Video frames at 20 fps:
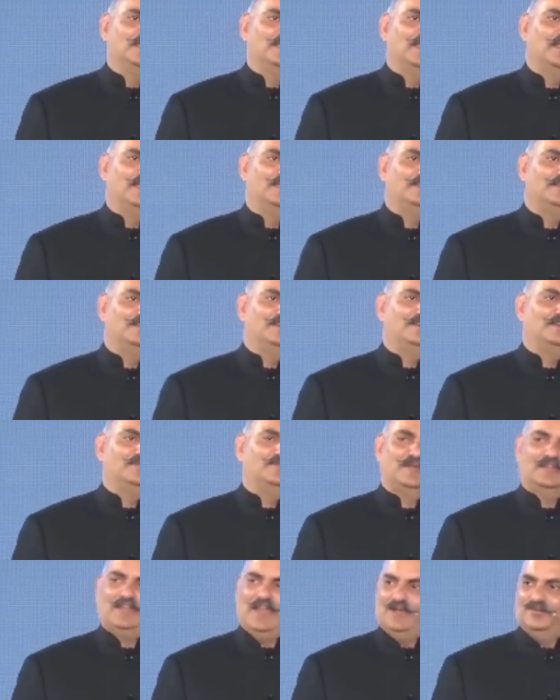And
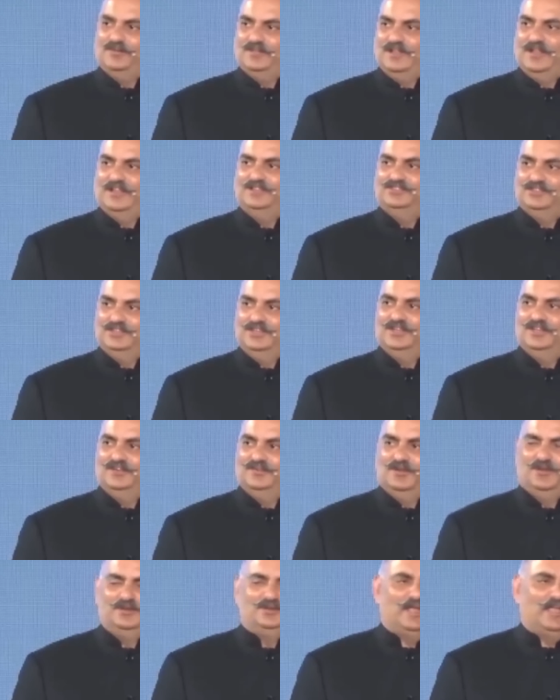my dad was an engineer,
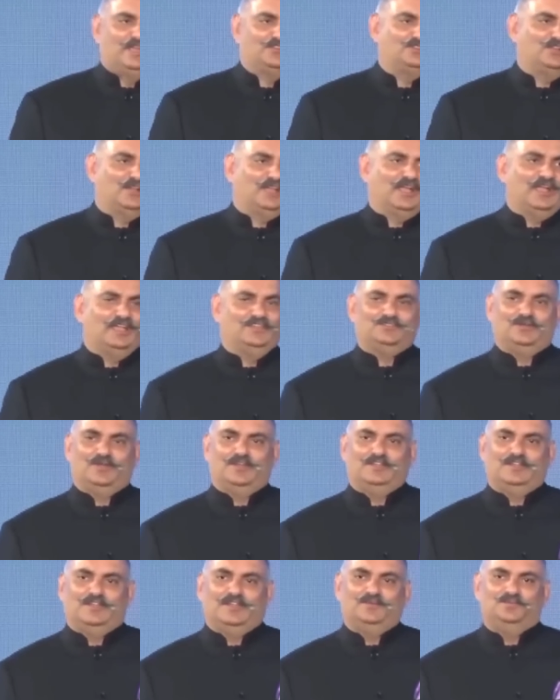very rational guy. So
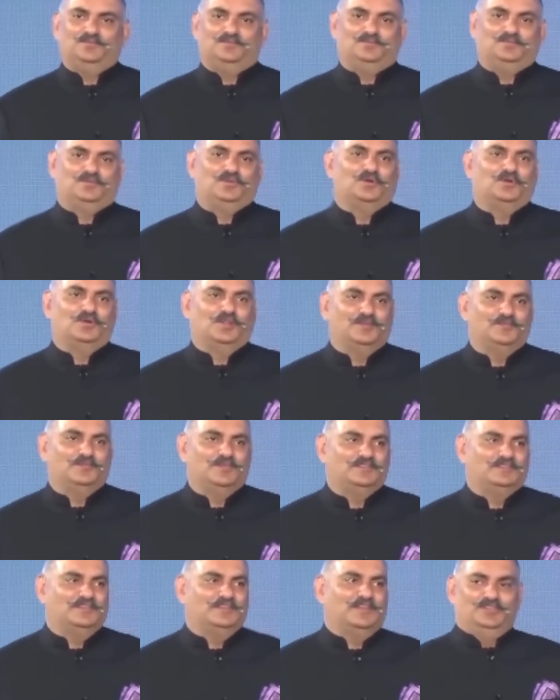I told him,
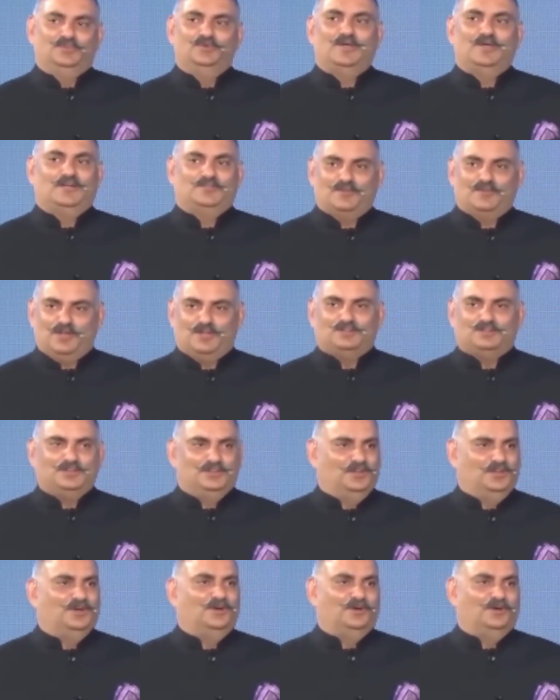listen, you have got
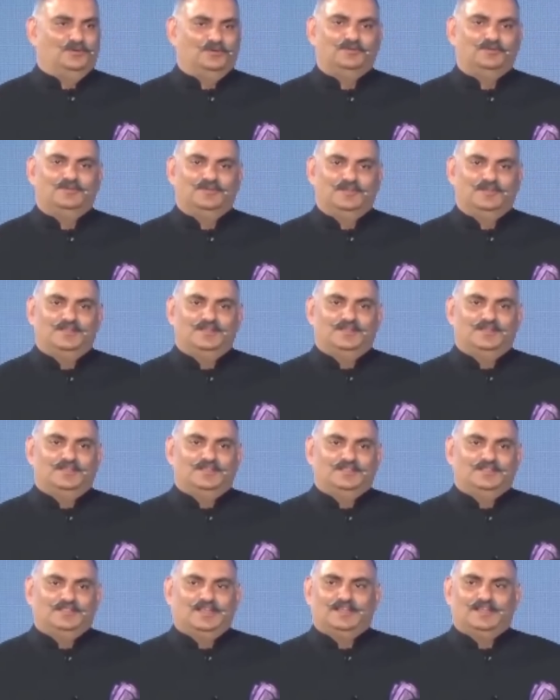to know
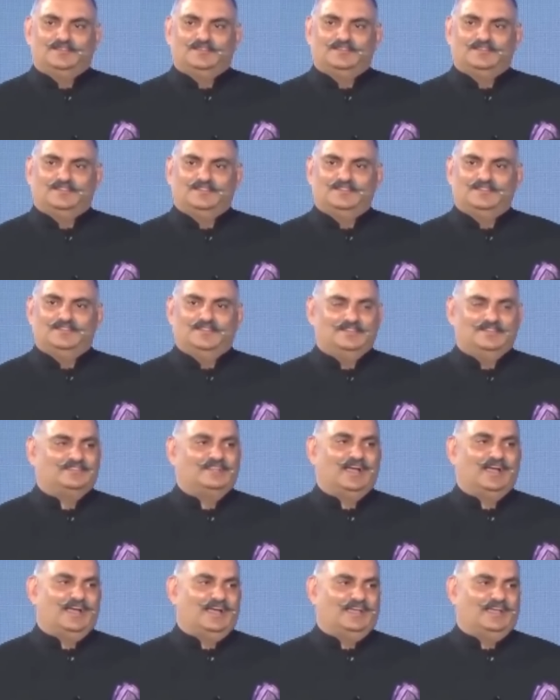that this
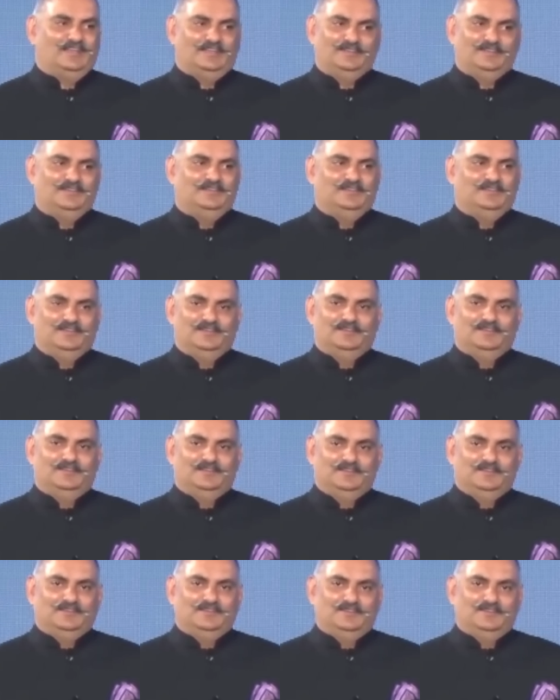guy,
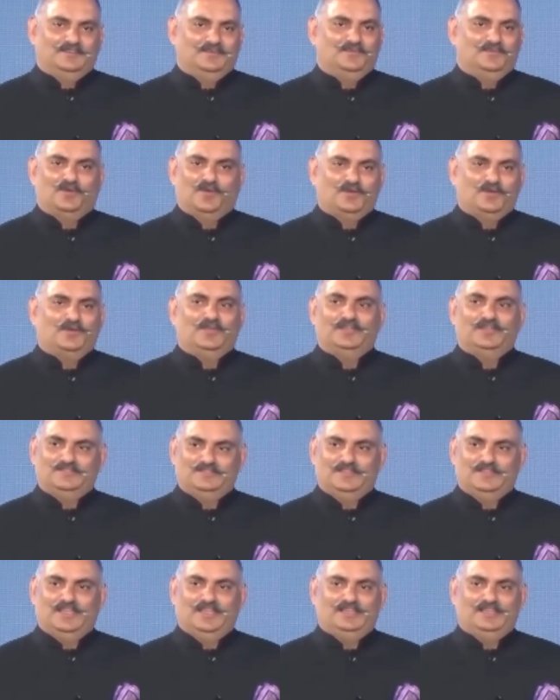whatever
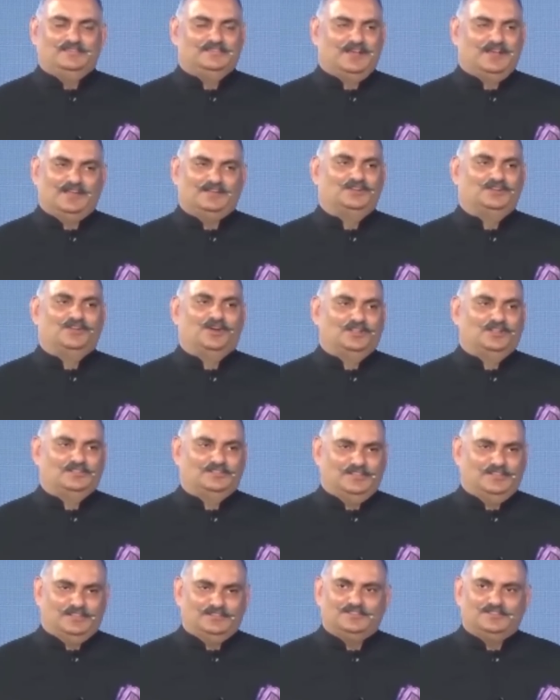he's saying, is utter
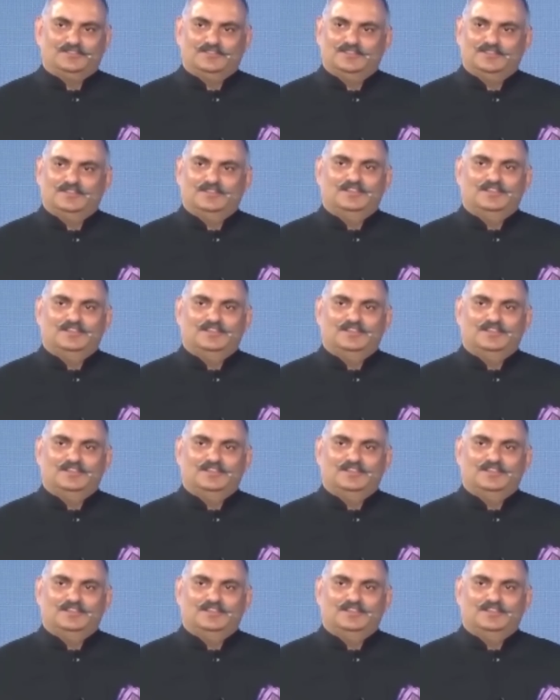nonsense.